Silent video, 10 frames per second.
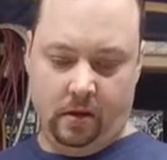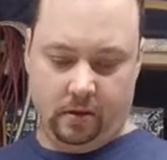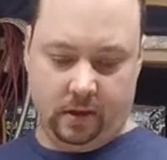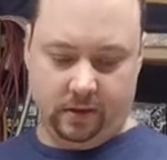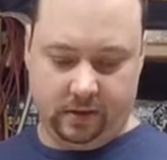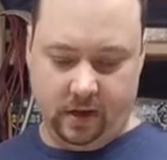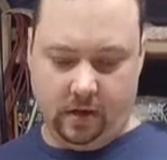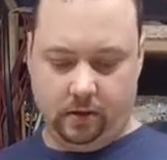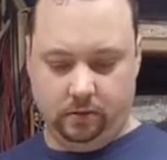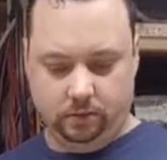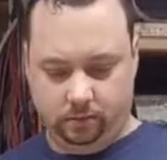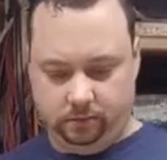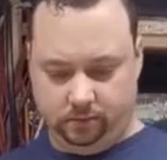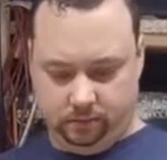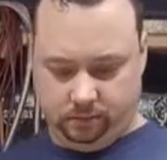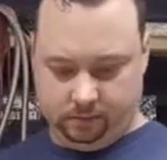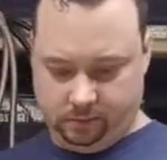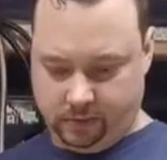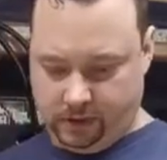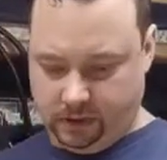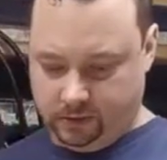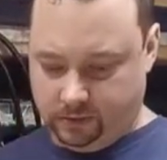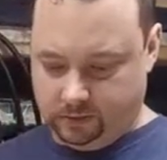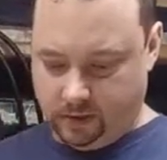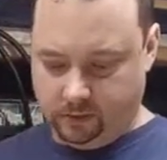Okay, so now we need to